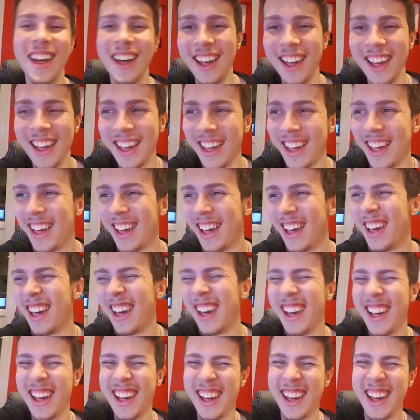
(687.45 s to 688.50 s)
Not that it
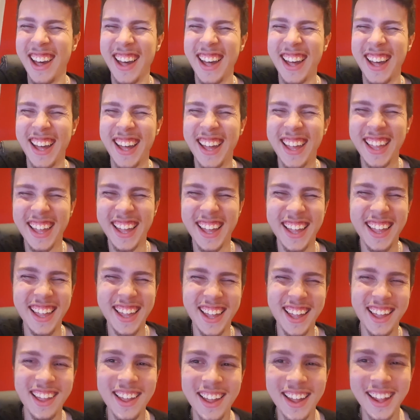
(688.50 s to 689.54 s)
ripped in half and you took
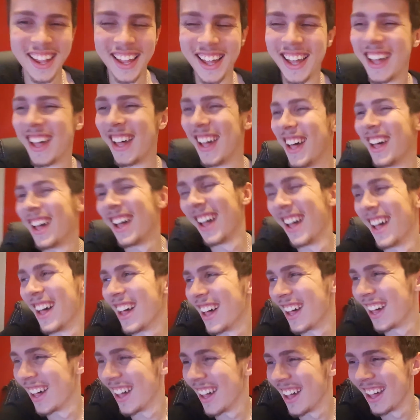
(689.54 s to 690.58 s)
it.
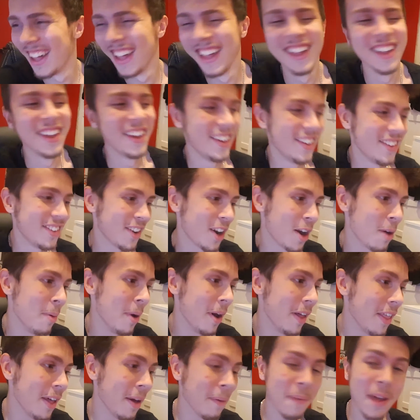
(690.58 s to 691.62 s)
Sorry
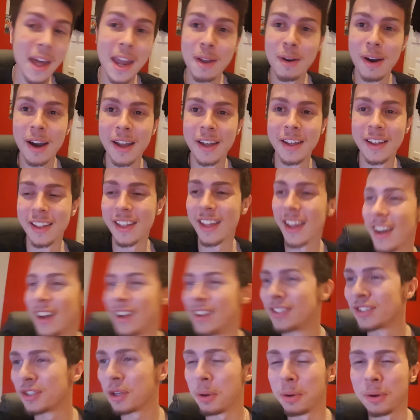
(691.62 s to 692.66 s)
about that. Anyway, yeah.
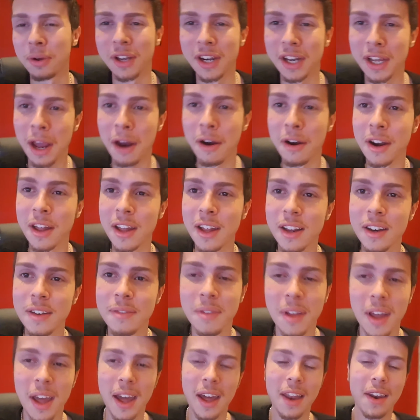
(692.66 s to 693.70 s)
So we're gonna carry it in
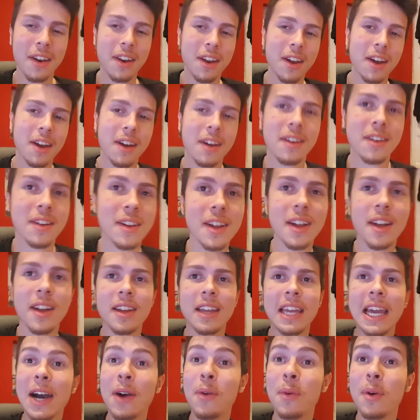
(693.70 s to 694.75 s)
and uh,
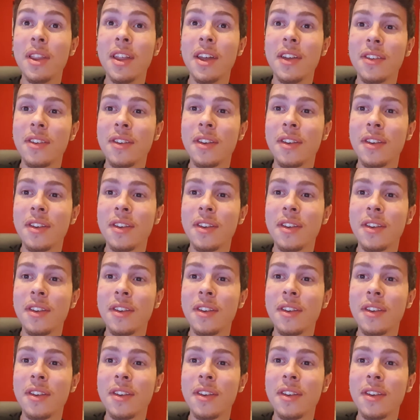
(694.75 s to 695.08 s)
get on with this